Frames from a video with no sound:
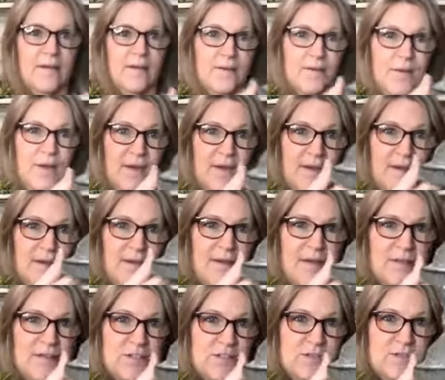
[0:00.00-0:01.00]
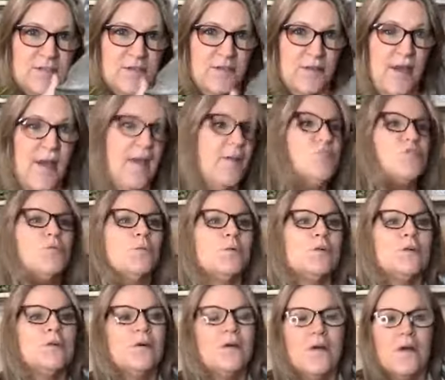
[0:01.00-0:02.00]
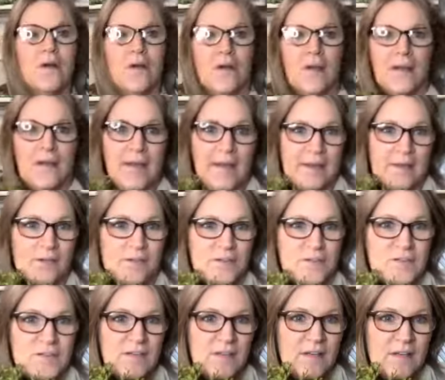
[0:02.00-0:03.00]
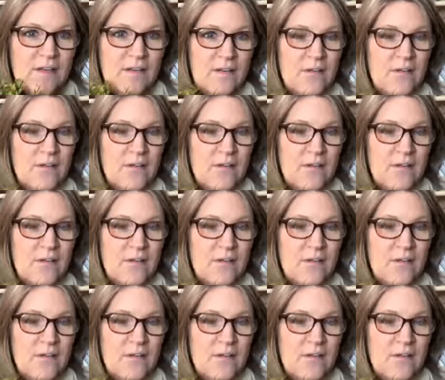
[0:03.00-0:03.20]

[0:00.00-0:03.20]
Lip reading: Okay, it's just an actual candlestick.